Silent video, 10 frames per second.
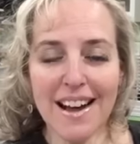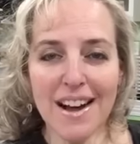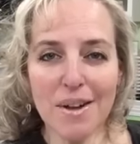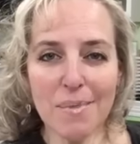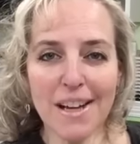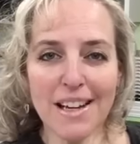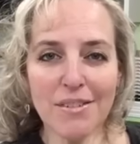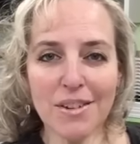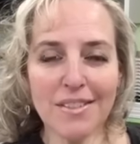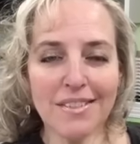Um, I
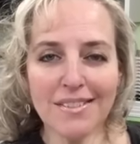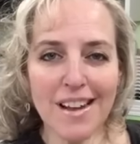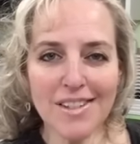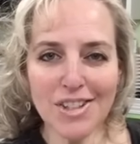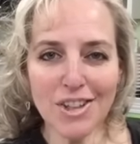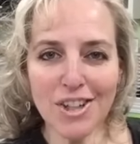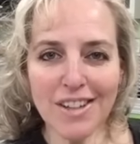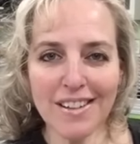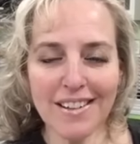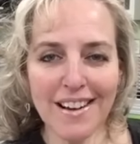never thought to
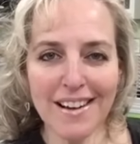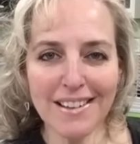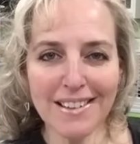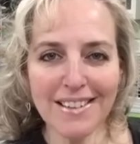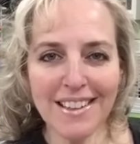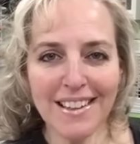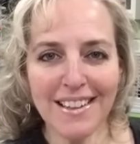look on